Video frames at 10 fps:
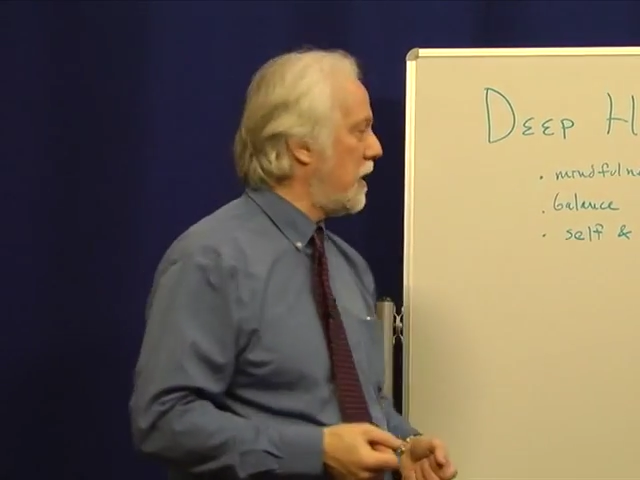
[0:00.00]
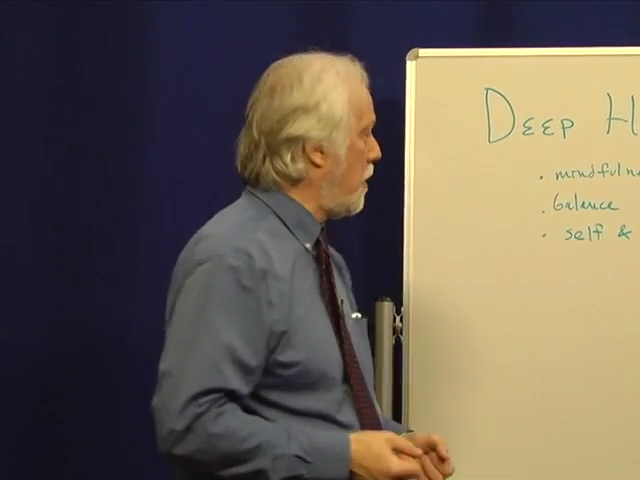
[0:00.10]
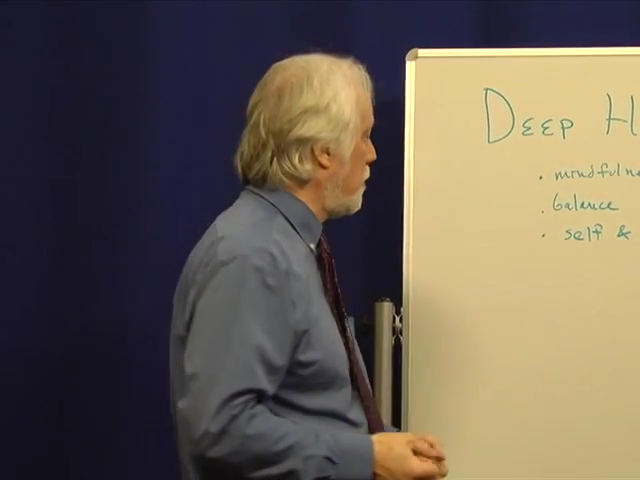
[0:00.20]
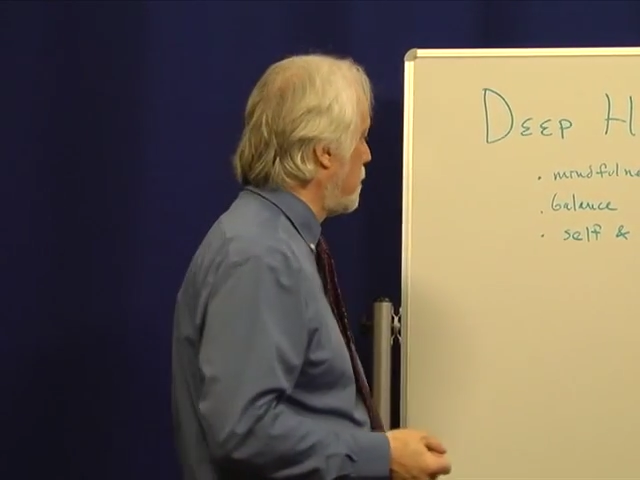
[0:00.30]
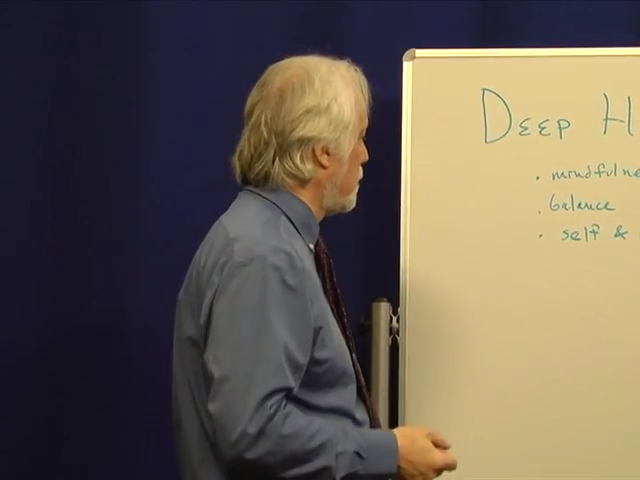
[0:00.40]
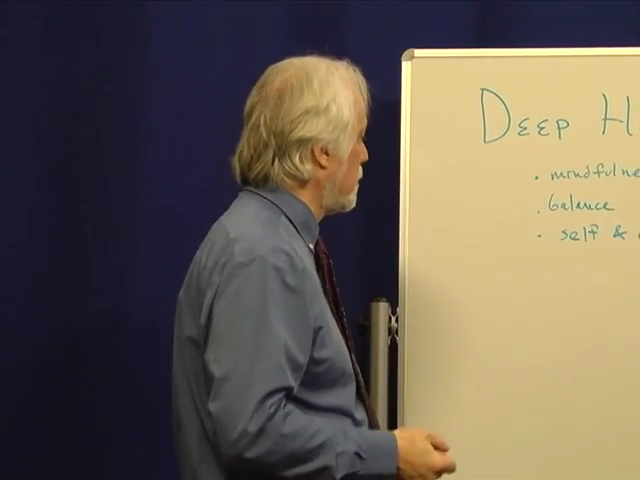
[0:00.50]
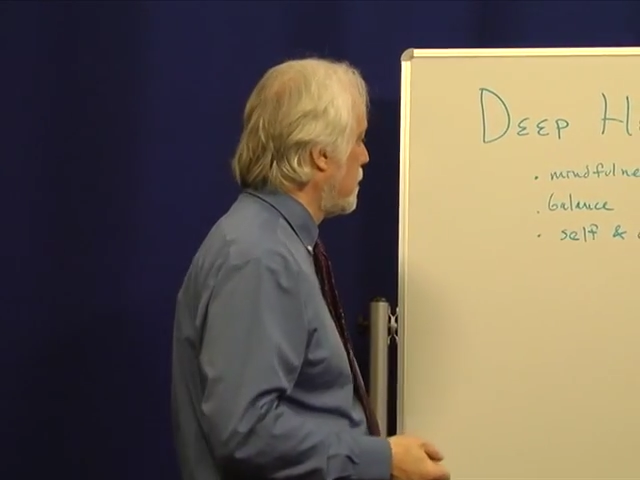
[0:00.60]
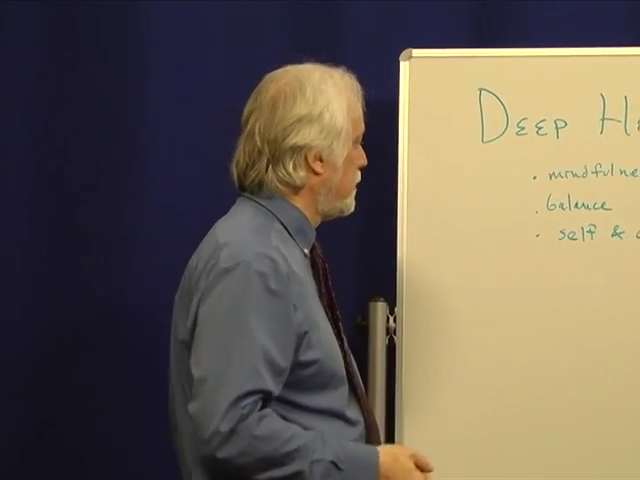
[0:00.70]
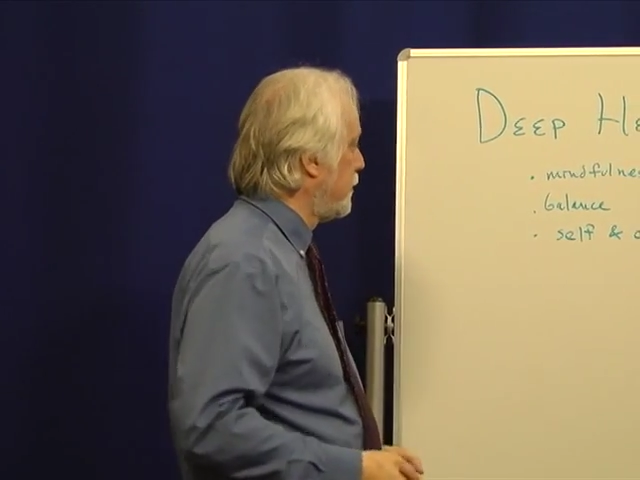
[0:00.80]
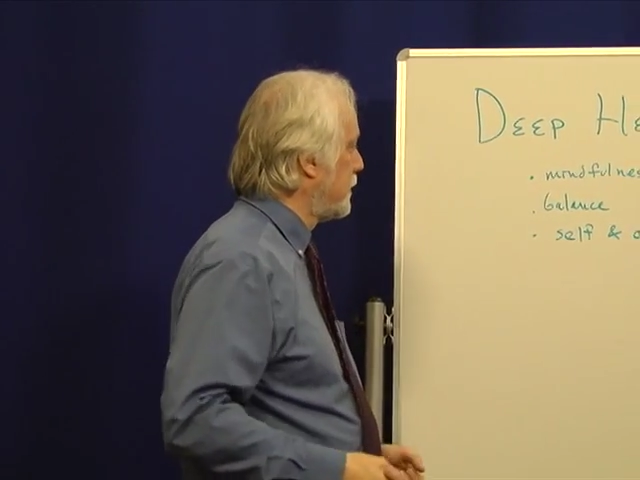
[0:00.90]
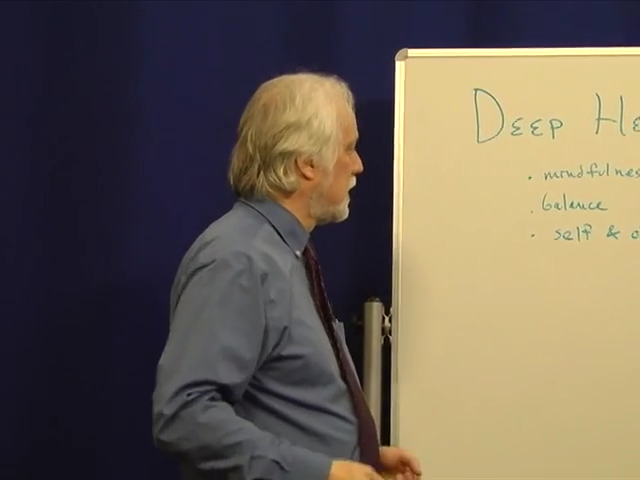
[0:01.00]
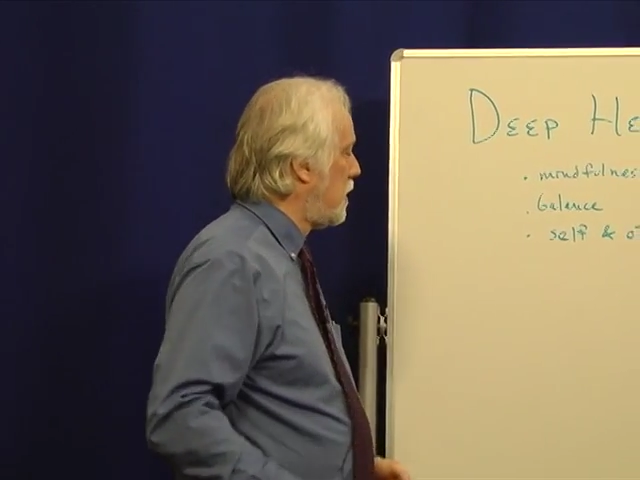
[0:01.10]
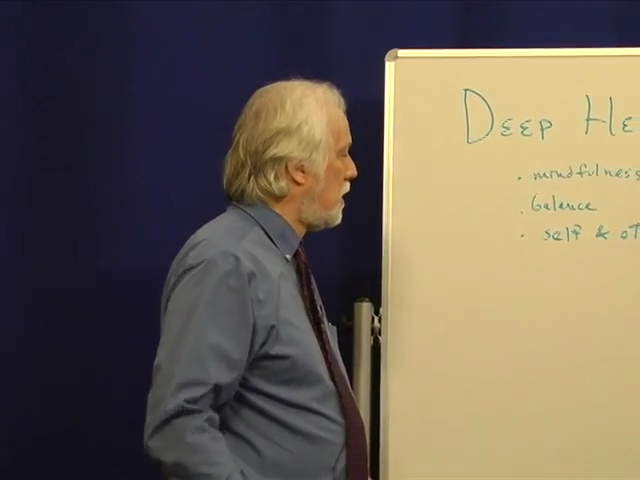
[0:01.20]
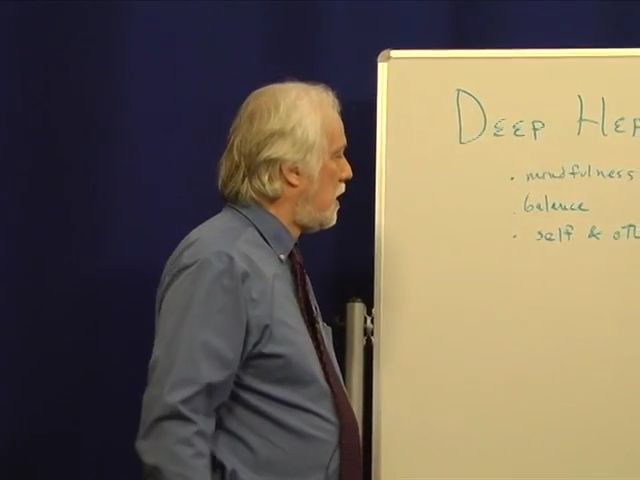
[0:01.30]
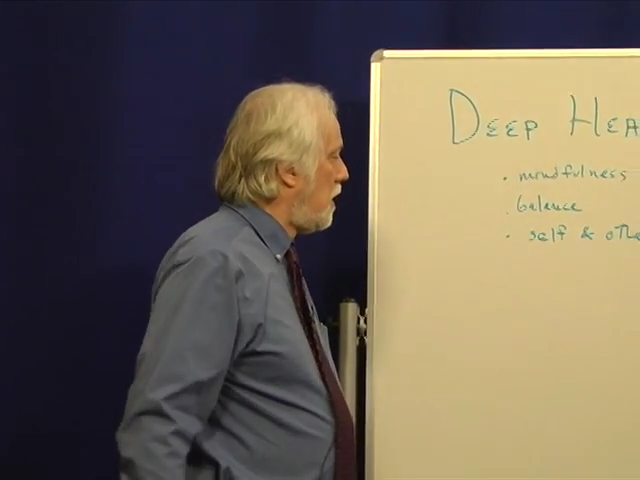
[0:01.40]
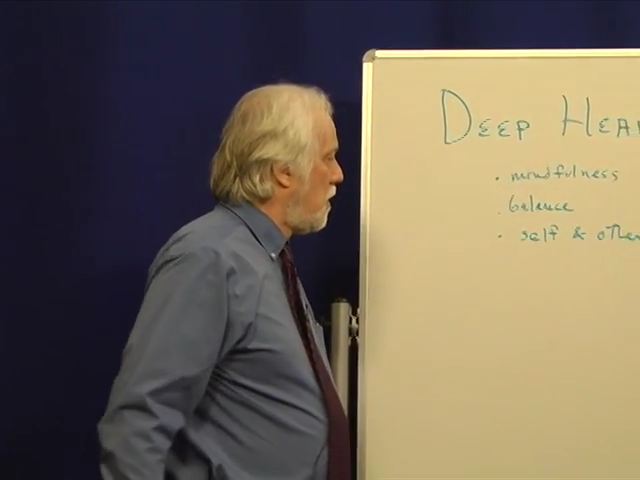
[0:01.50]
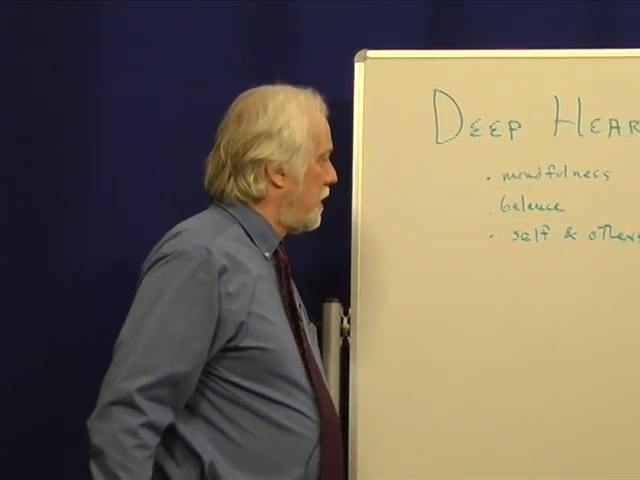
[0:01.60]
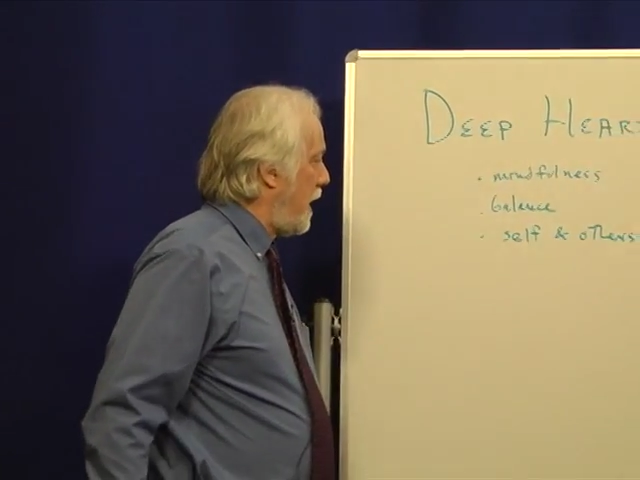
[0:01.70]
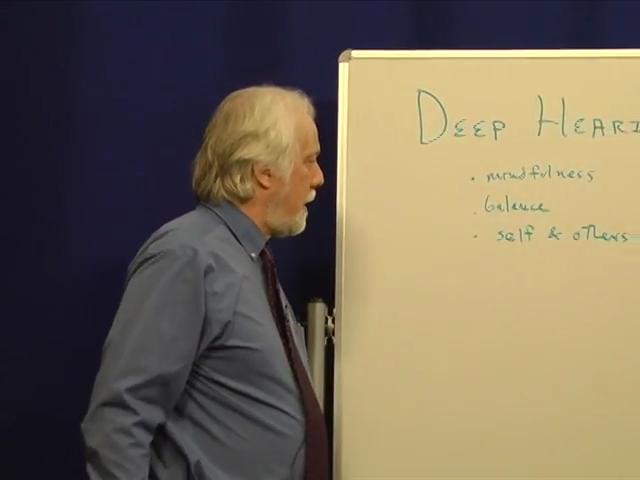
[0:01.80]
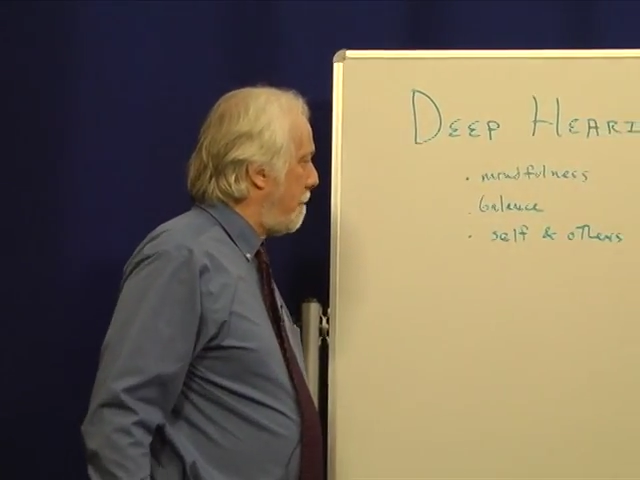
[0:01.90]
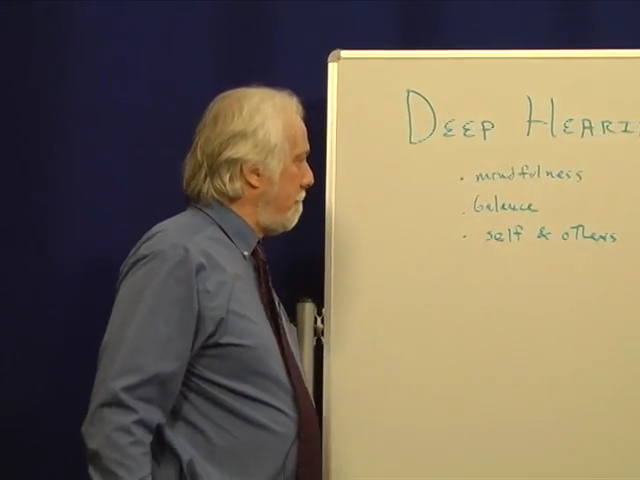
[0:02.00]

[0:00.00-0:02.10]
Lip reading: go. Okay.